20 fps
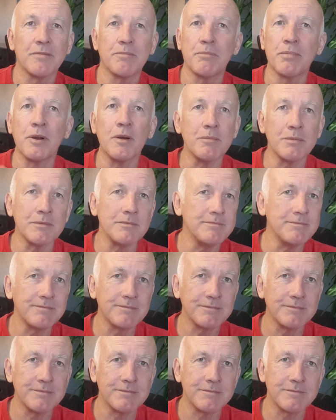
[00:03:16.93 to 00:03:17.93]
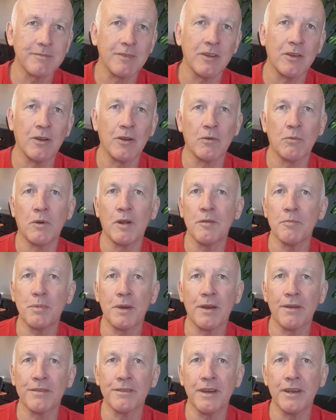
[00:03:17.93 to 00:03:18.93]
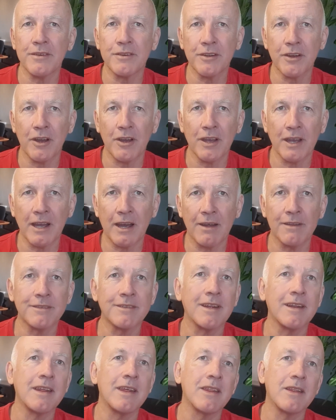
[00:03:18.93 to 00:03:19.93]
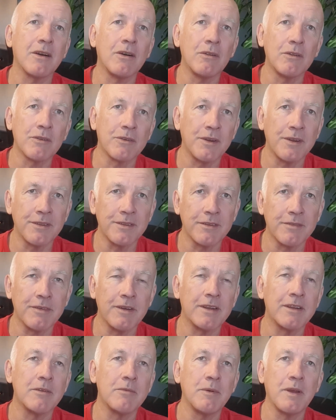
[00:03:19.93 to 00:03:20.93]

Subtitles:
problem, you've got one power station going out, suddenly the whole grid is affected.